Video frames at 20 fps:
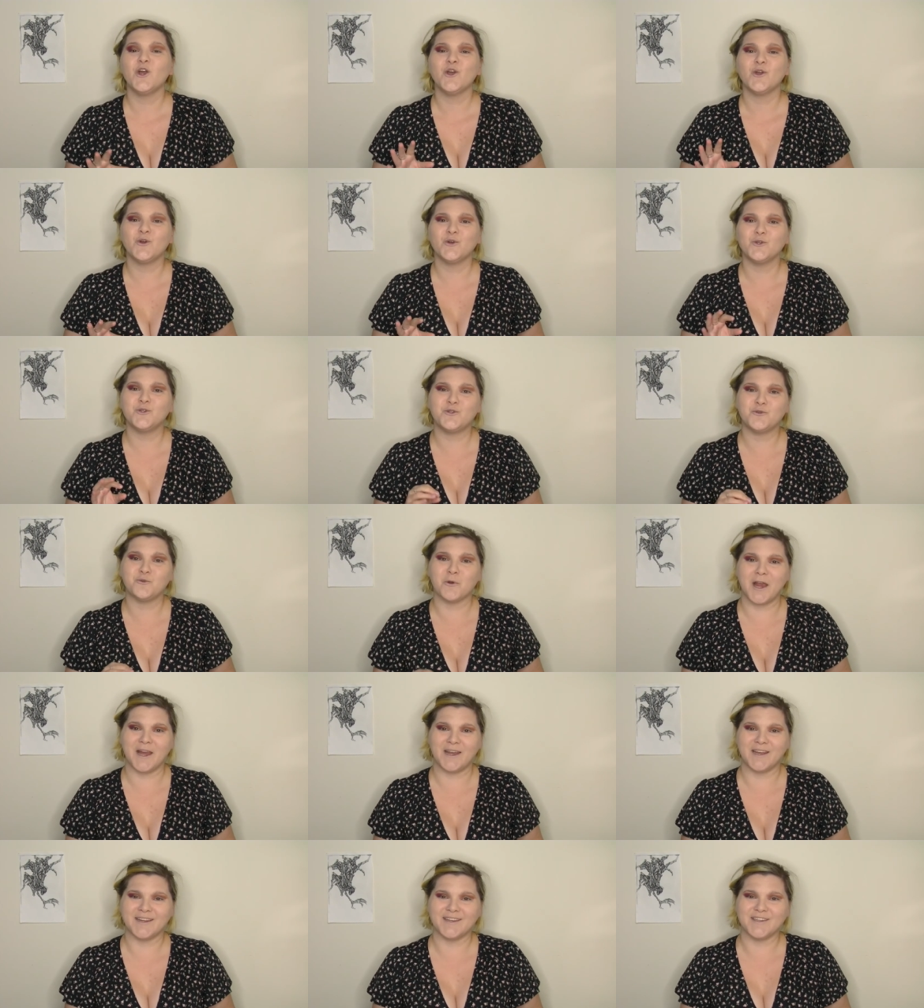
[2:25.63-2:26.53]
good
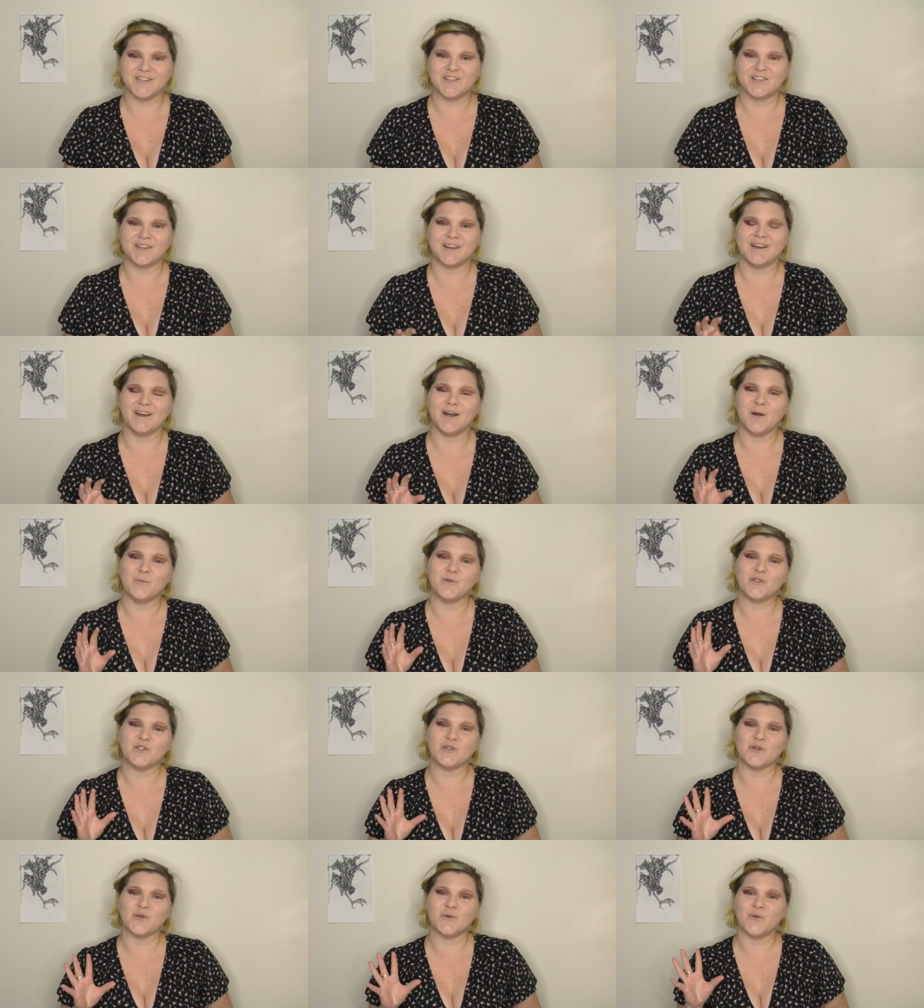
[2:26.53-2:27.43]
drainage um,
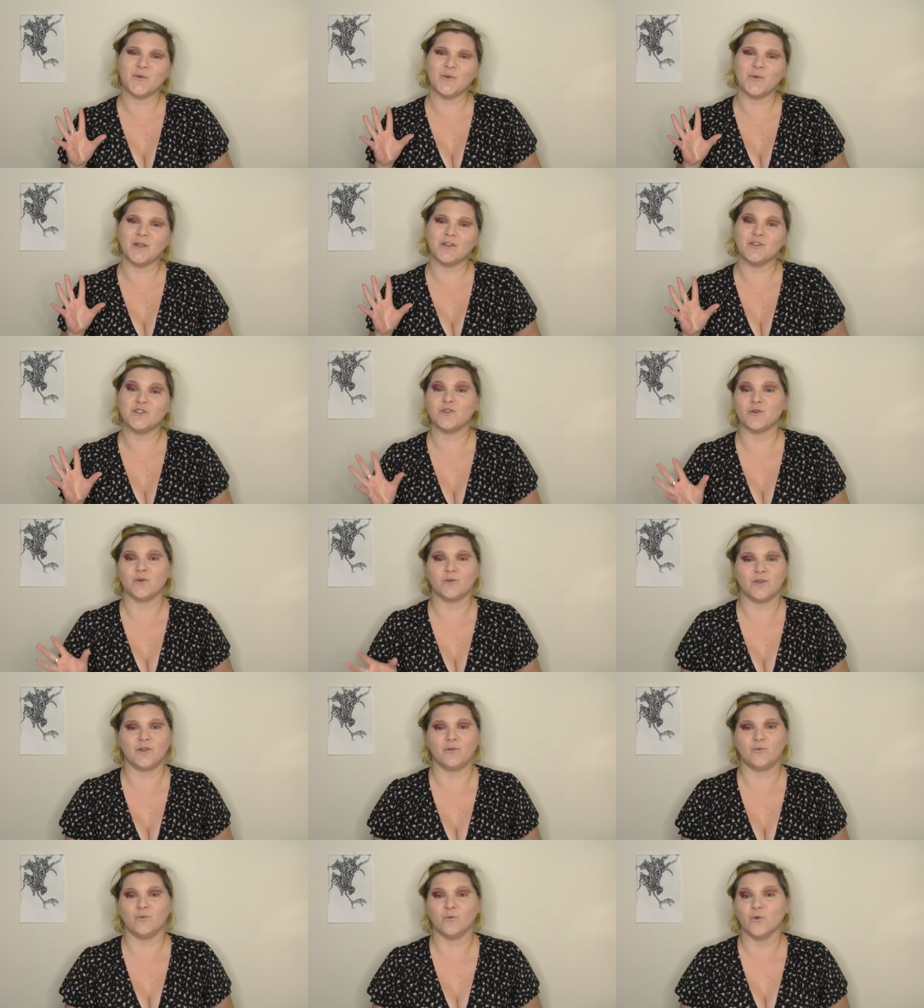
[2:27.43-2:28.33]
to ensure
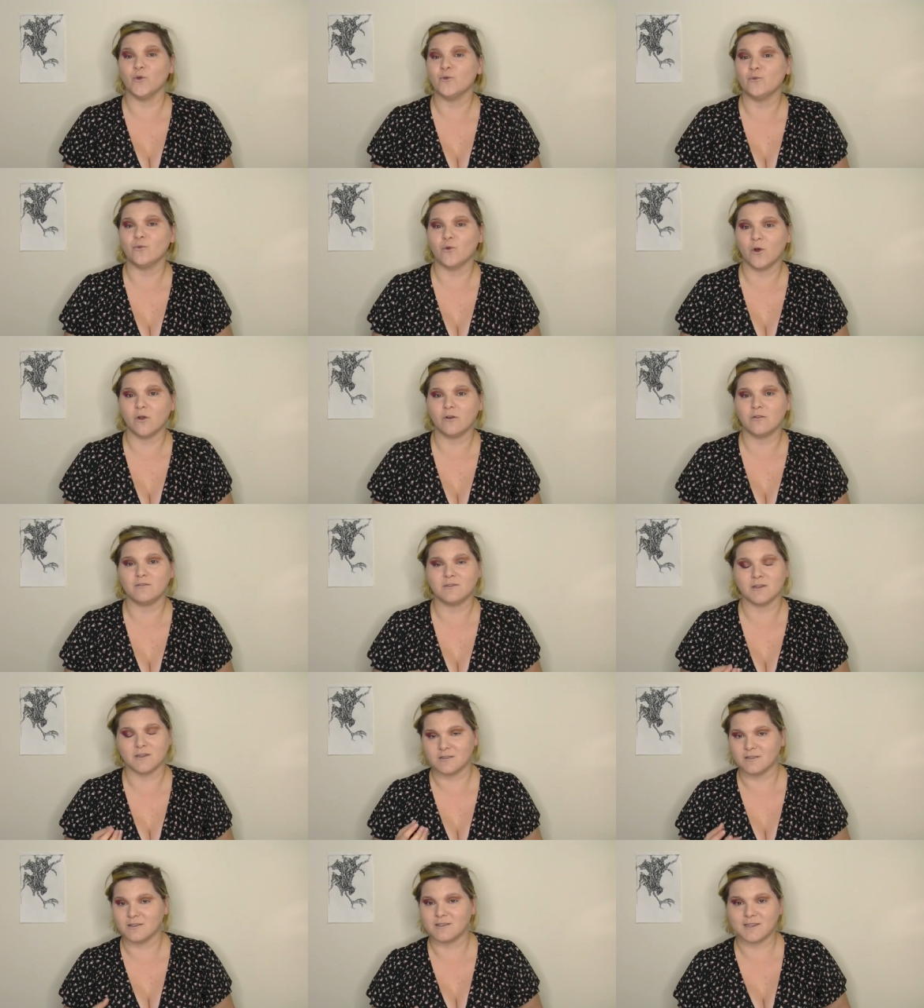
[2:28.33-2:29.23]
that root rot
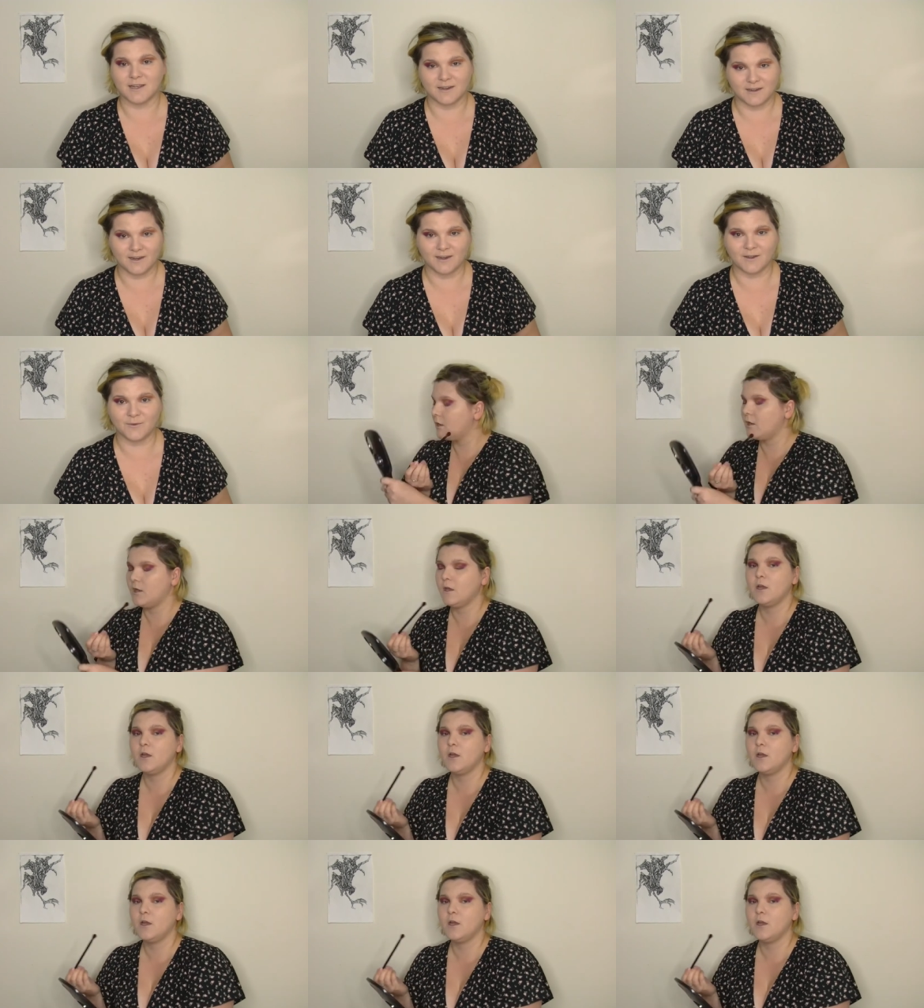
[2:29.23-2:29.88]
doesn't set in.